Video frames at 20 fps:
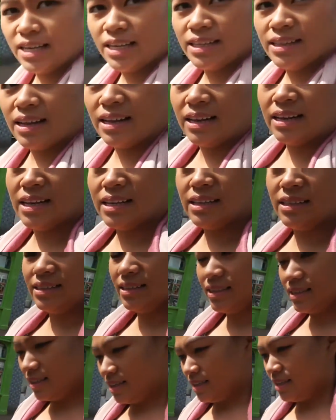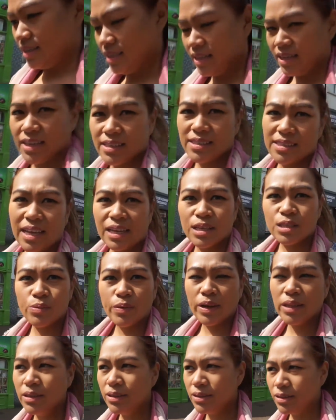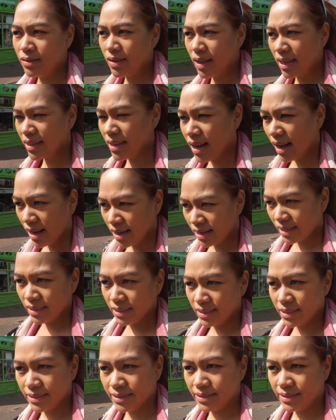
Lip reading: it? It's nice weather today, guys.